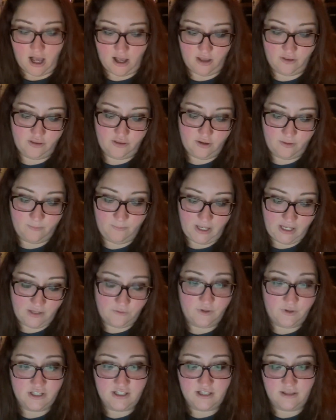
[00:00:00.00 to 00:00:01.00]
The main
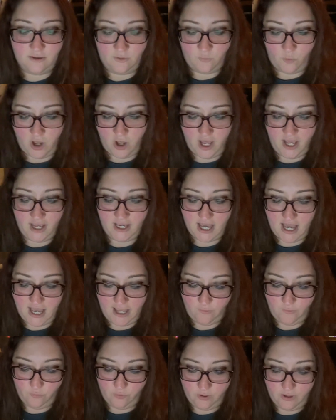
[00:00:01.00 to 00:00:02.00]
reason why I
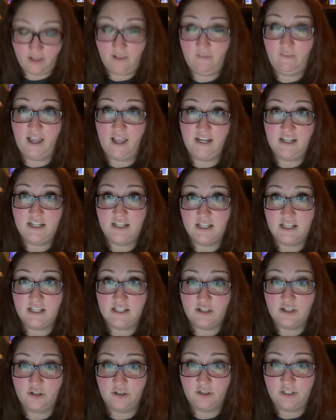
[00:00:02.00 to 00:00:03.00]
really liked this
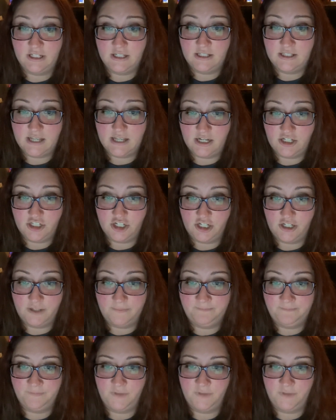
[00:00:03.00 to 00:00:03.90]
learning center,